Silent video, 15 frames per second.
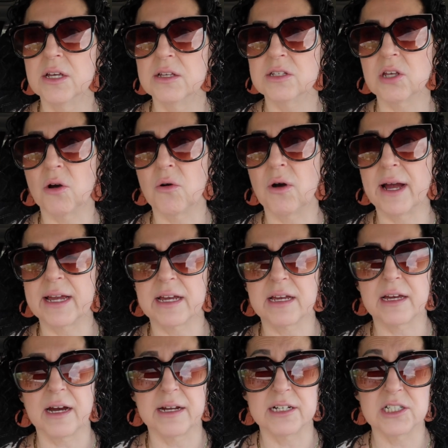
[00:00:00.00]
So I
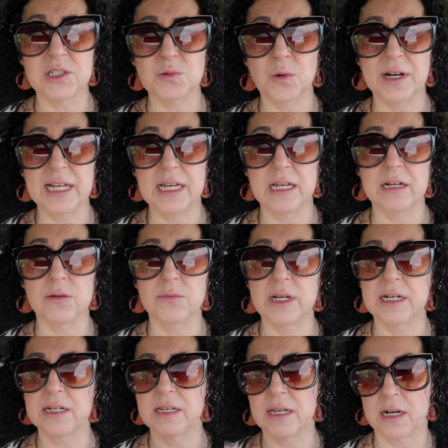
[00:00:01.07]
kind of just want to eat them
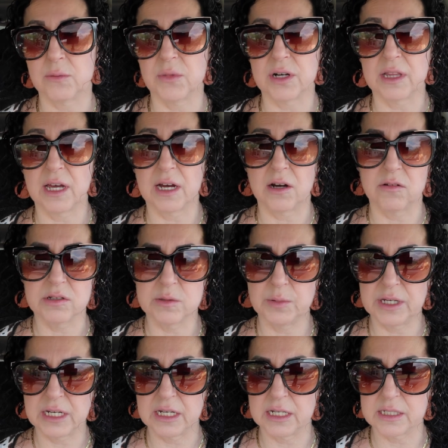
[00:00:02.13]
and get them out of the house
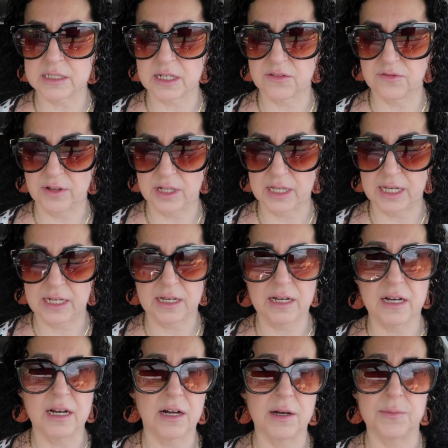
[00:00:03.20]
because I feel like
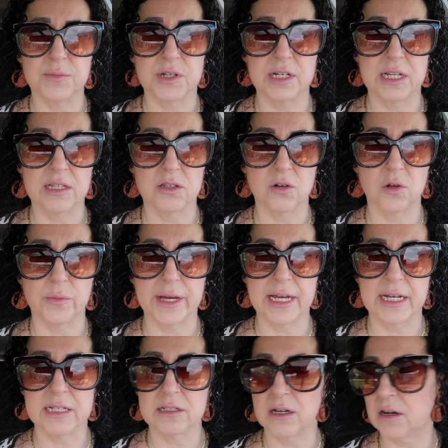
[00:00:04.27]
I'm gonna eat the whole
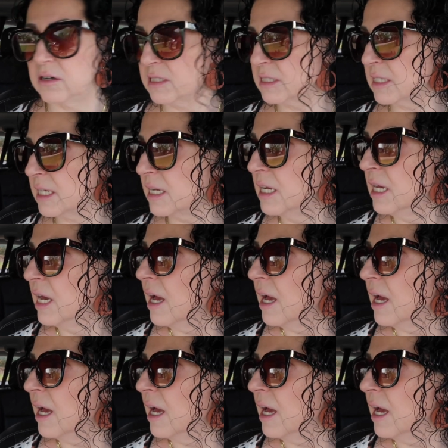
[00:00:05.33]
bag, honestly.